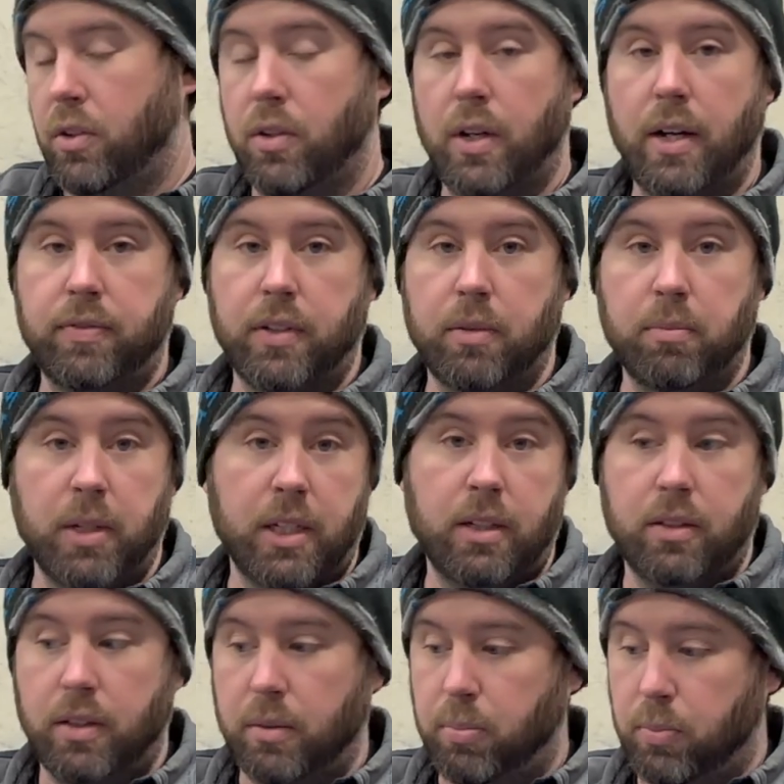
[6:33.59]
you have to
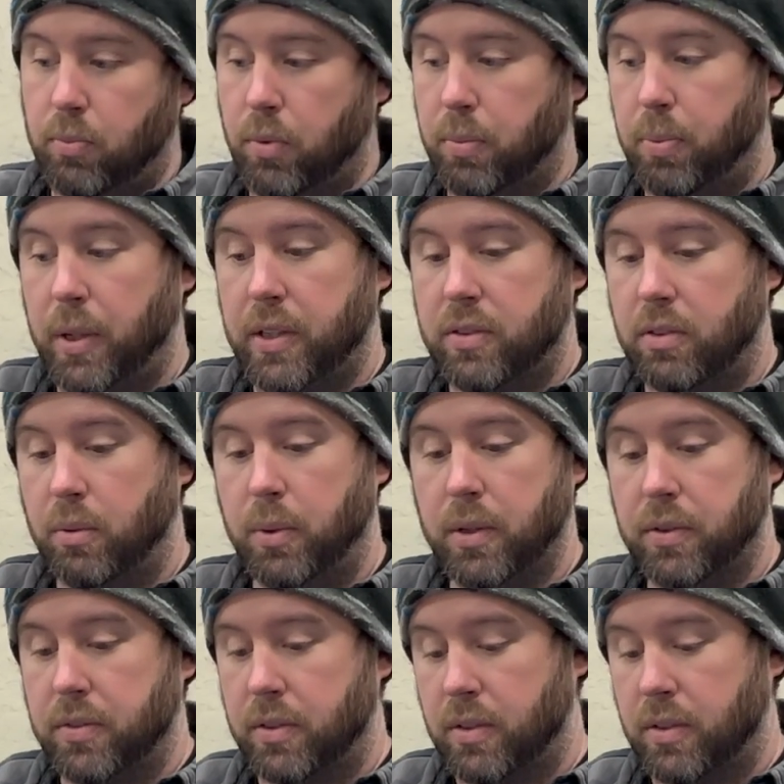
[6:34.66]
immediately replace the wheels and